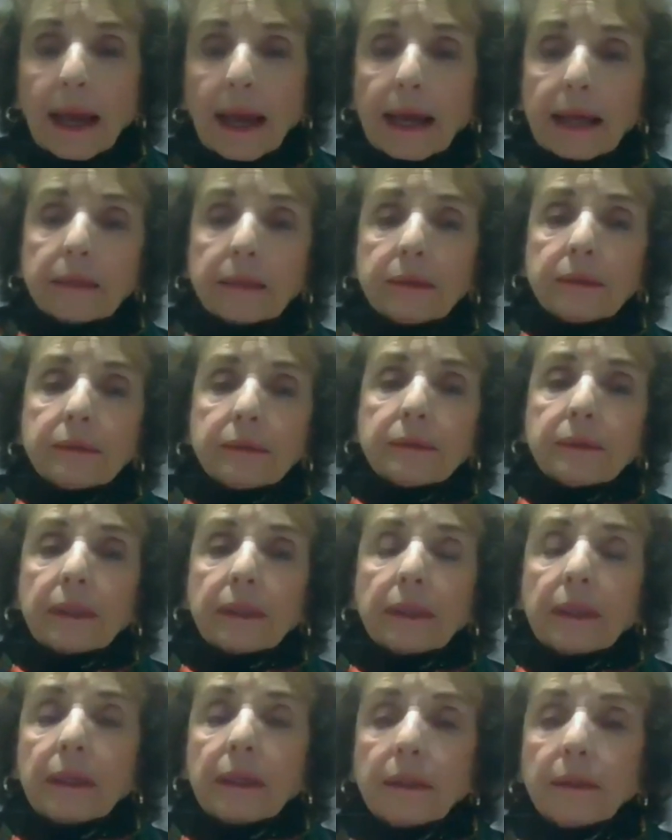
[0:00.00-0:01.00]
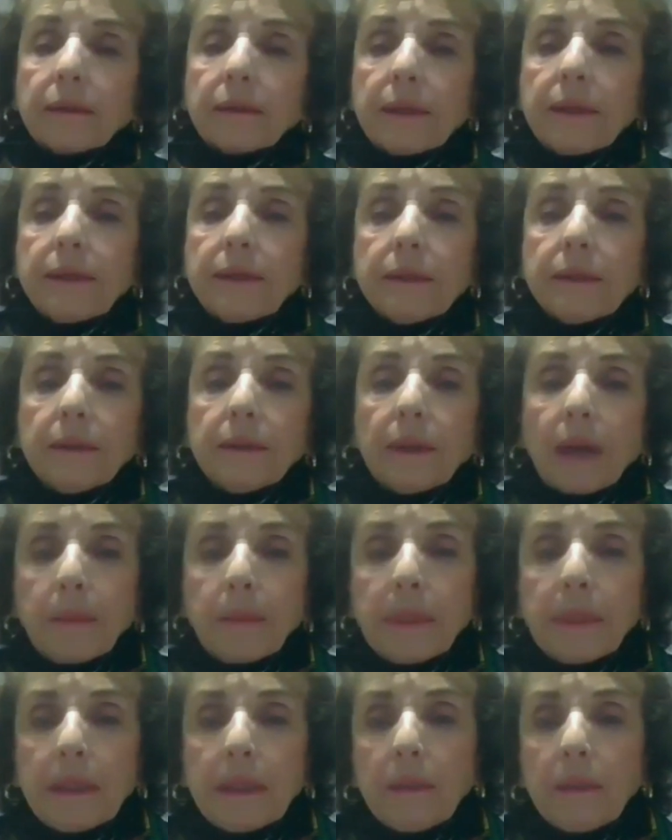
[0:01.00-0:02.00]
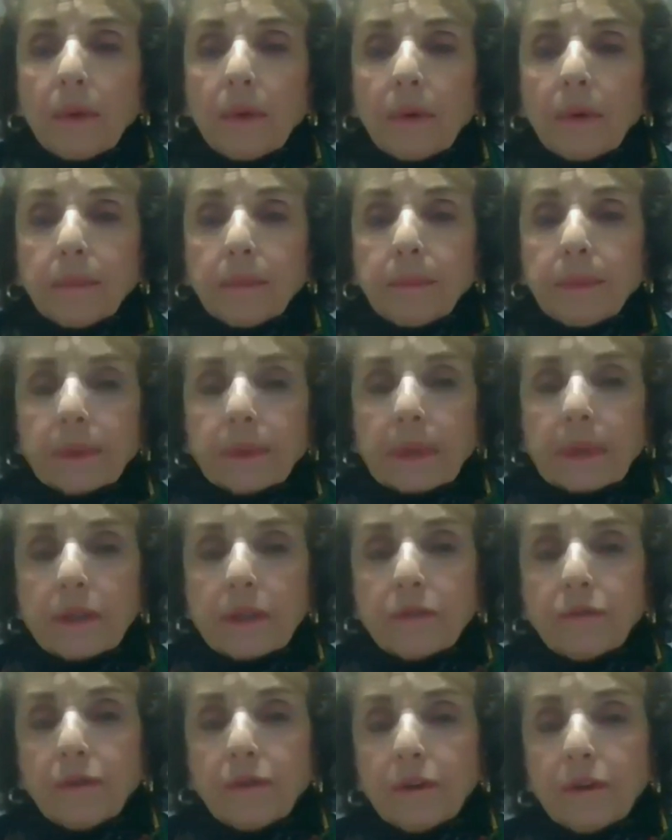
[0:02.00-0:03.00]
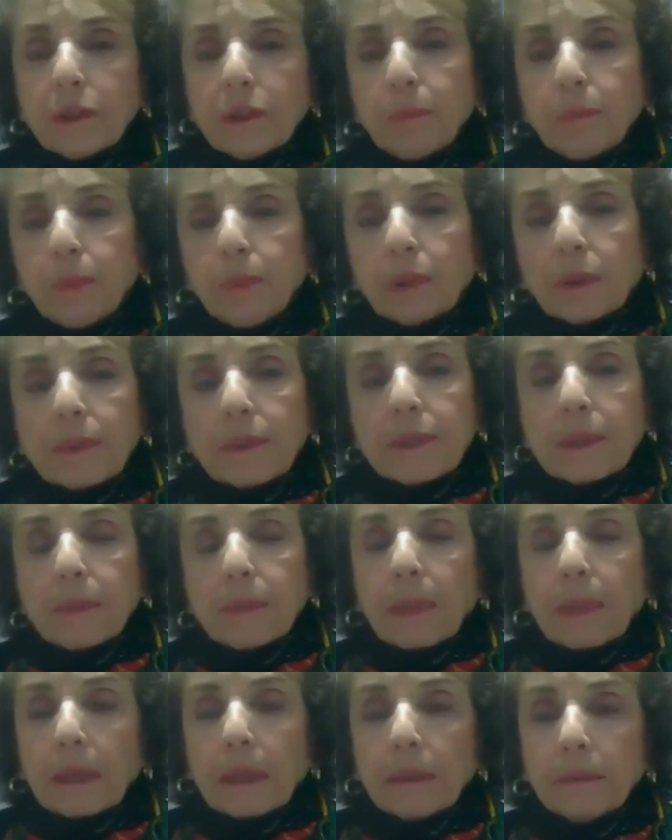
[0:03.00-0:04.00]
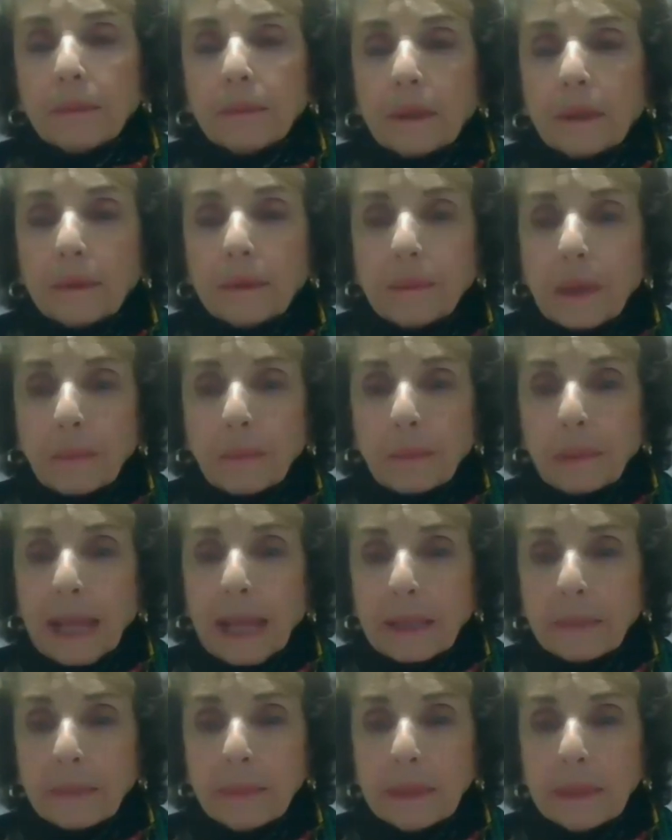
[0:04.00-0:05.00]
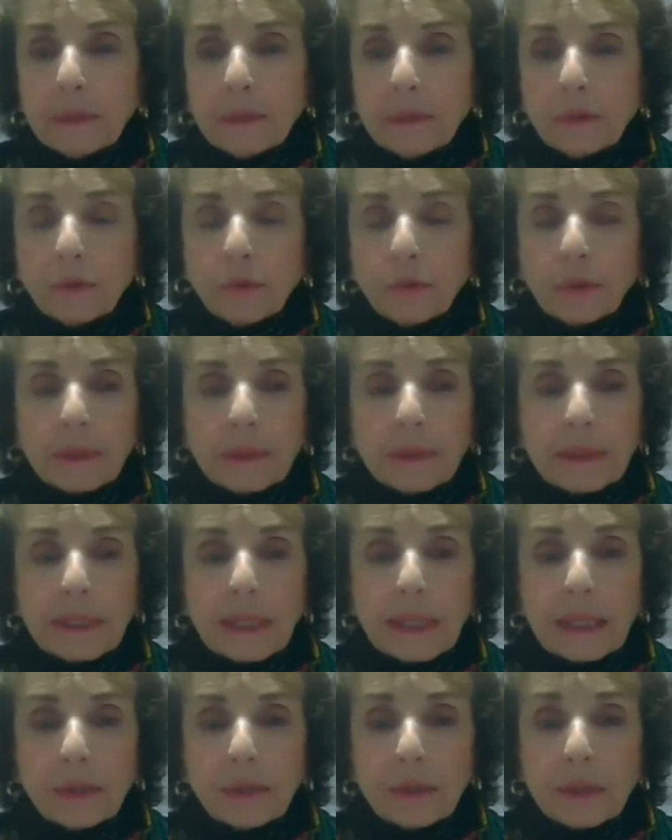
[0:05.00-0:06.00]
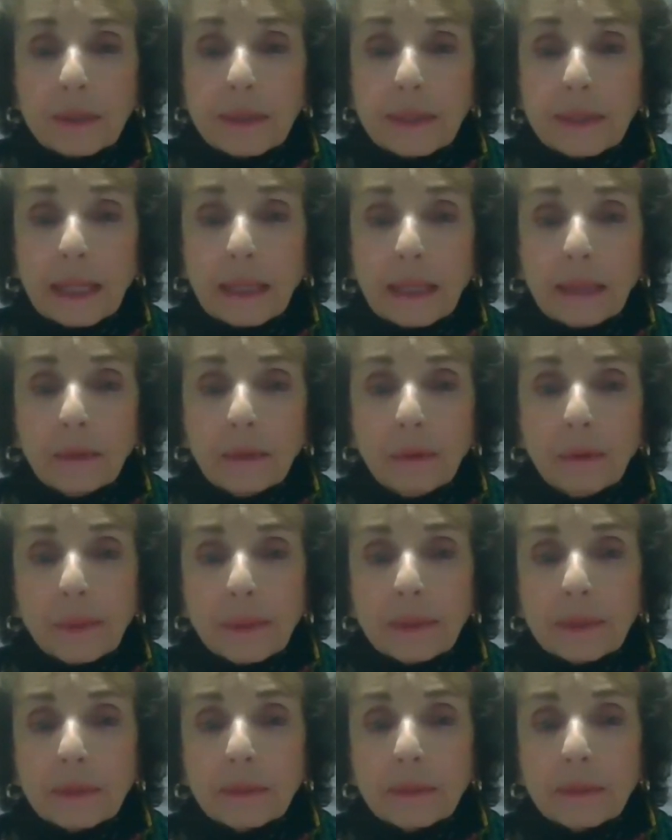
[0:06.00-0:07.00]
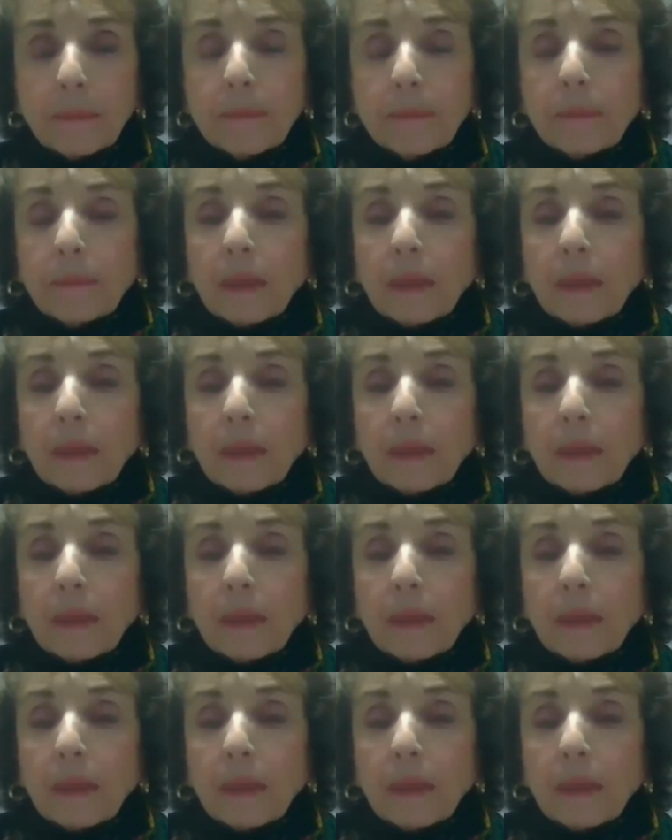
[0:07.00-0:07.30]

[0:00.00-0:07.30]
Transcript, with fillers: And he i mean he wrote a book his first book was about a, a, a black militant organization in st louis